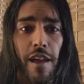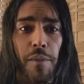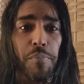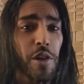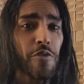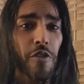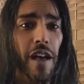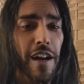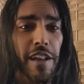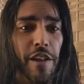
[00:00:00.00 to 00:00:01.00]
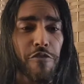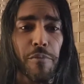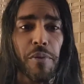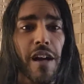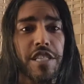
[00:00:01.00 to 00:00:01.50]
beautiful editing from
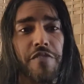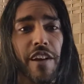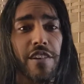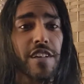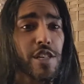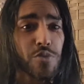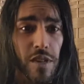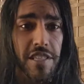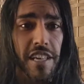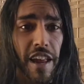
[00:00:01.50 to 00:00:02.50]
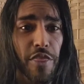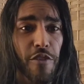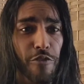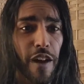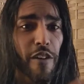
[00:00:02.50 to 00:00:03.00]
Project Veritas once again, the
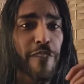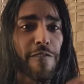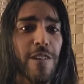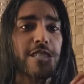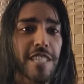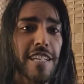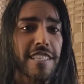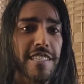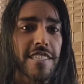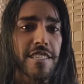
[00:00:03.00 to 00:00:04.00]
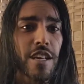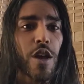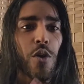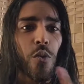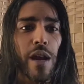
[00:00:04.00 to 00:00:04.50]
very first sentence,
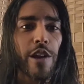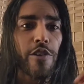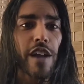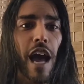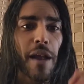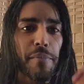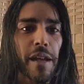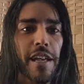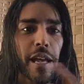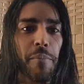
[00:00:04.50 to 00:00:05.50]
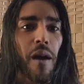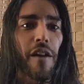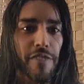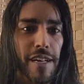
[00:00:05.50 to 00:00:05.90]
we're not making profit.